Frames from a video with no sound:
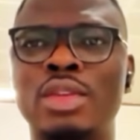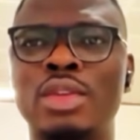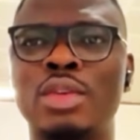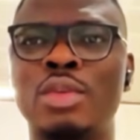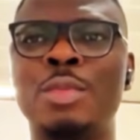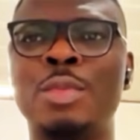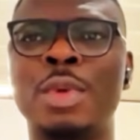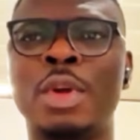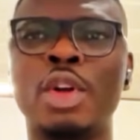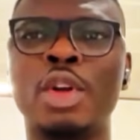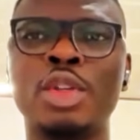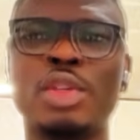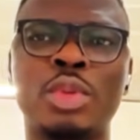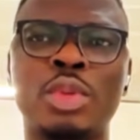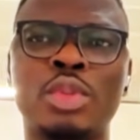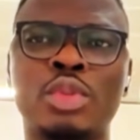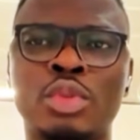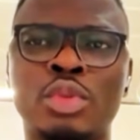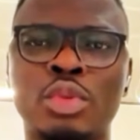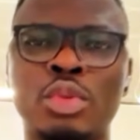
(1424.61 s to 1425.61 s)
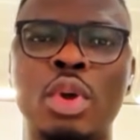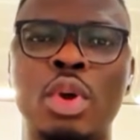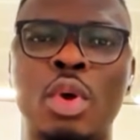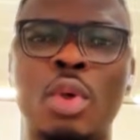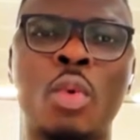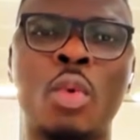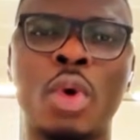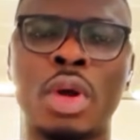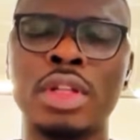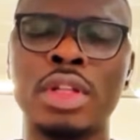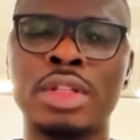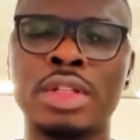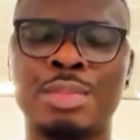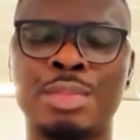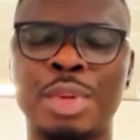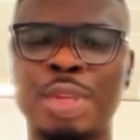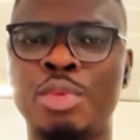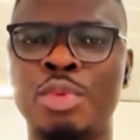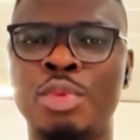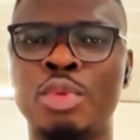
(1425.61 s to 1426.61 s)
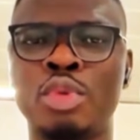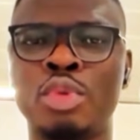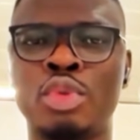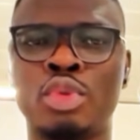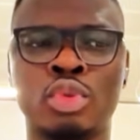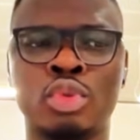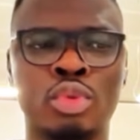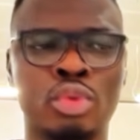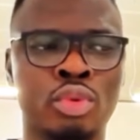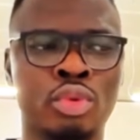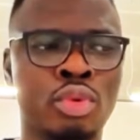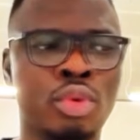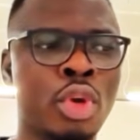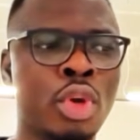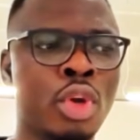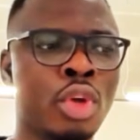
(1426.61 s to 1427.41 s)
So because we do not want people to